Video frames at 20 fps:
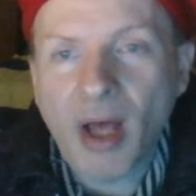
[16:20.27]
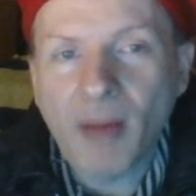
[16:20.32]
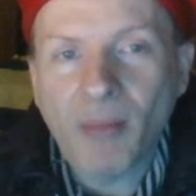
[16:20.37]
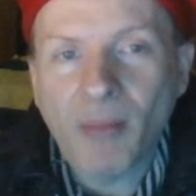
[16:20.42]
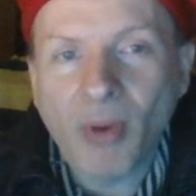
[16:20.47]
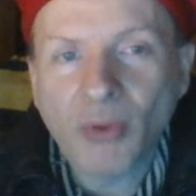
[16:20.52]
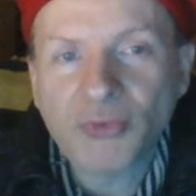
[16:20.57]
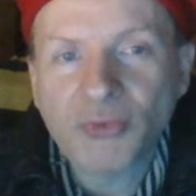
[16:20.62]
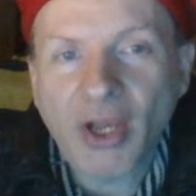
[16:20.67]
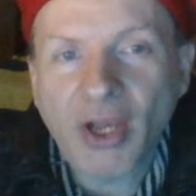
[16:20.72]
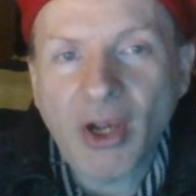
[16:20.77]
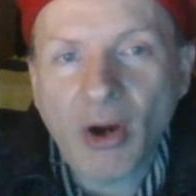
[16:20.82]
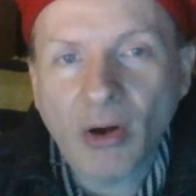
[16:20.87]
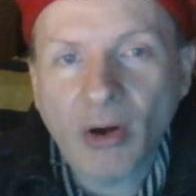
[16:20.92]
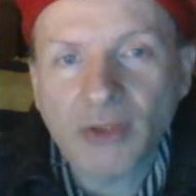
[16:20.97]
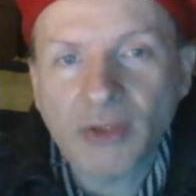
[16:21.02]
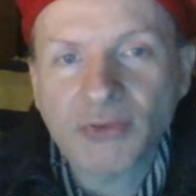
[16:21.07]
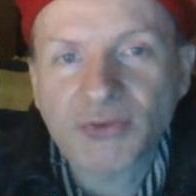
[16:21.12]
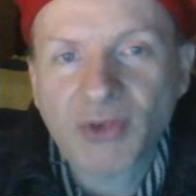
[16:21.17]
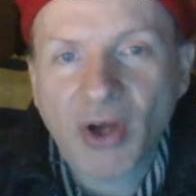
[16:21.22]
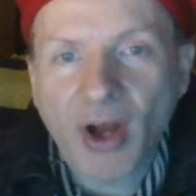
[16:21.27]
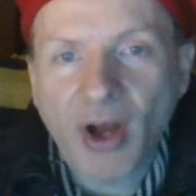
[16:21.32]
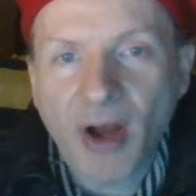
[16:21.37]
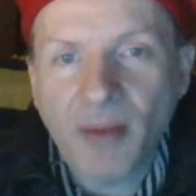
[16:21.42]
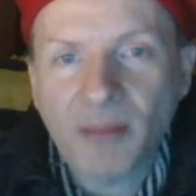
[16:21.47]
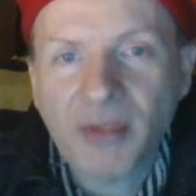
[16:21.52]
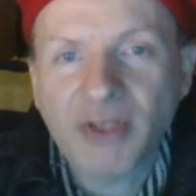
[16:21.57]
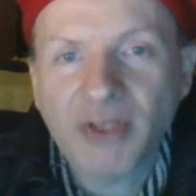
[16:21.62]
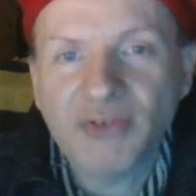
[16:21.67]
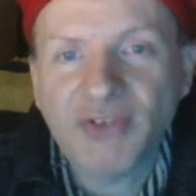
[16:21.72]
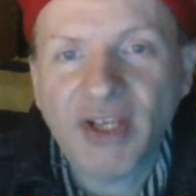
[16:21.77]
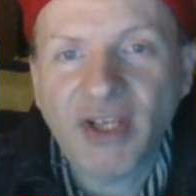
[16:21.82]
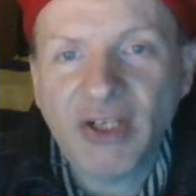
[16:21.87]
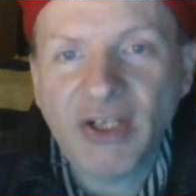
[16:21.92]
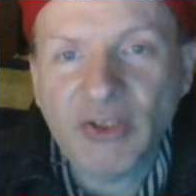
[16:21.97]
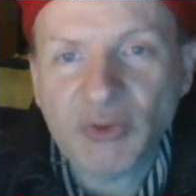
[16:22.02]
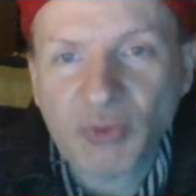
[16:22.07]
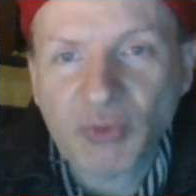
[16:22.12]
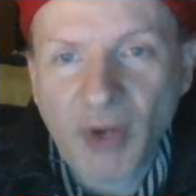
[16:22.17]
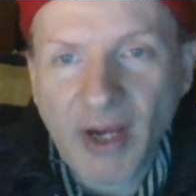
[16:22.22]
a multi-artist comp
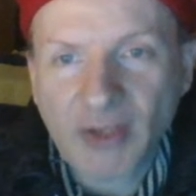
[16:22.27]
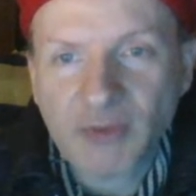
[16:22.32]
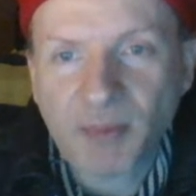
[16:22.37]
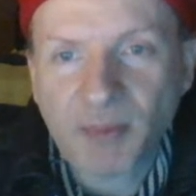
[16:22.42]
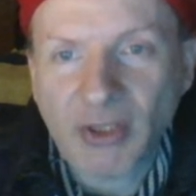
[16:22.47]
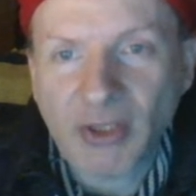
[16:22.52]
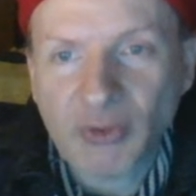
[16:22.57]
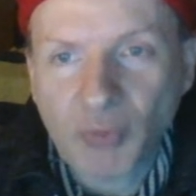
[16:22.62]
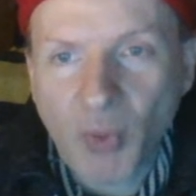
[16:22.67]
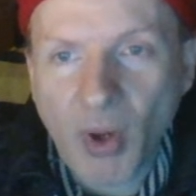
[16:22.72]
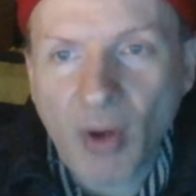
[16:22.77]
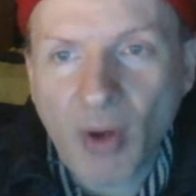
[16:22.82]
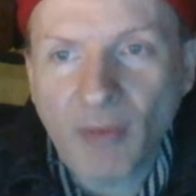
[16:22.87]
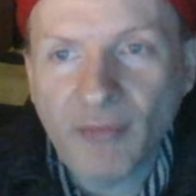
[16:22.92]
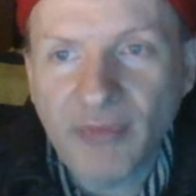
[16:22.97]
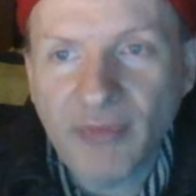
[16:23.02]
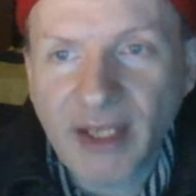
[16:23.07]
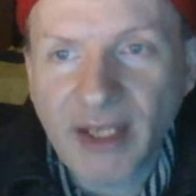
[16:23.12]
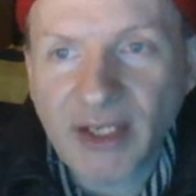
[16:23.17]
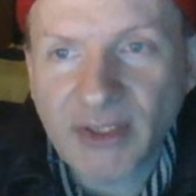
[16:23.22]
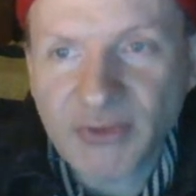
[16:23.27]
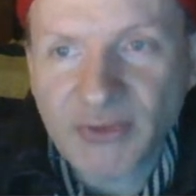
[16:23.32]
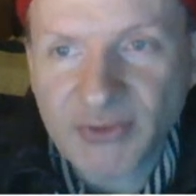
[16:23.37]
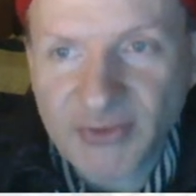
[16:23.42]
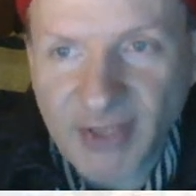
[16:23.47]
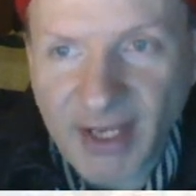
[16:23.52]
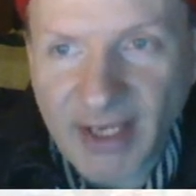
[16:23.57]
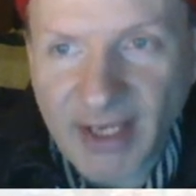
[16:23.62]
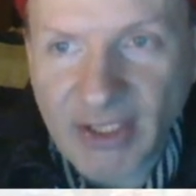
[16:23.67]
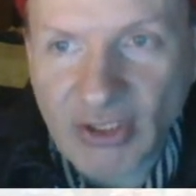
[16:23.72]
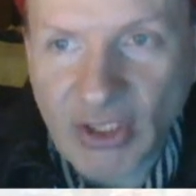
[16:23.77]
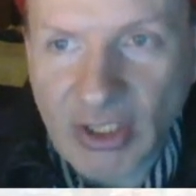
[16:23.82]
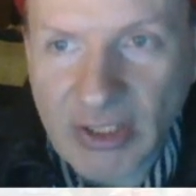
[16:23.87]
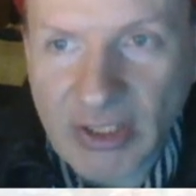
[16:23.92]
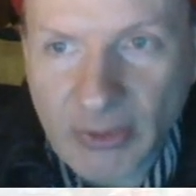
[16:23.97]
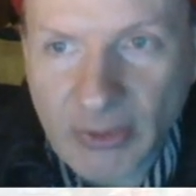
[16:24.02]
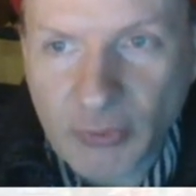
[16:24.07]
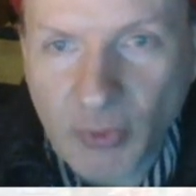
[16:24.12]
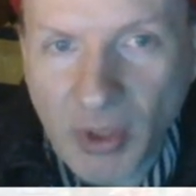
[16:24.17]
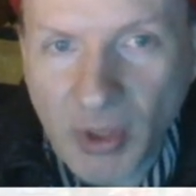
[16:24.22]
containing tracks by 12 then-unsigned
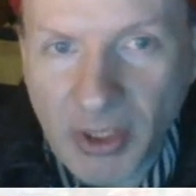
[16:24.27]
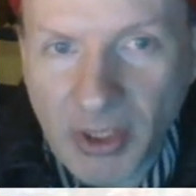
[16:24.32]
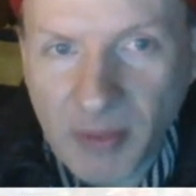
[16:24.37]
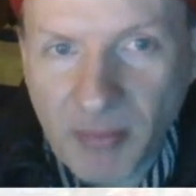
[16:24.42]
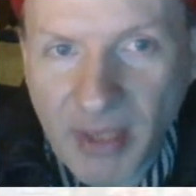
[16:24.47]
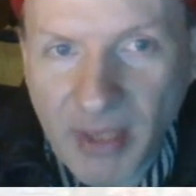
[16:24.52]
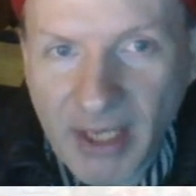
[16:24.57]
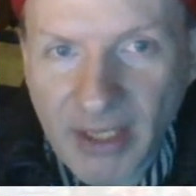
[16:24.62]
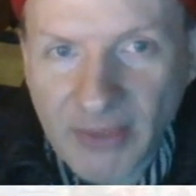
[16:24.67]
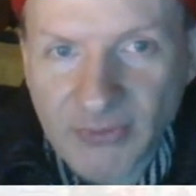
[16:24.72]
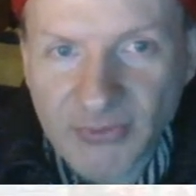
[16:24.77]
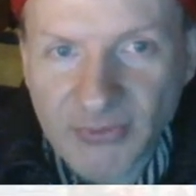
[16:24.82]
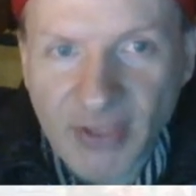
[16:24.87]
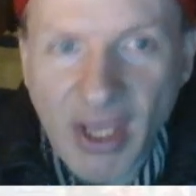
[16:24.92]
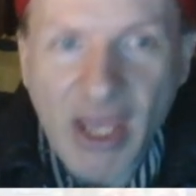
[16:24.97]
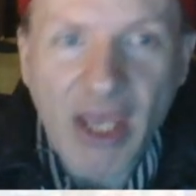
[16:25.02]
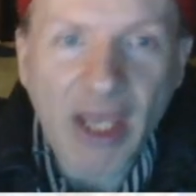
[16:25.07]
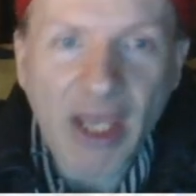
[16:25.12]
electronic bands,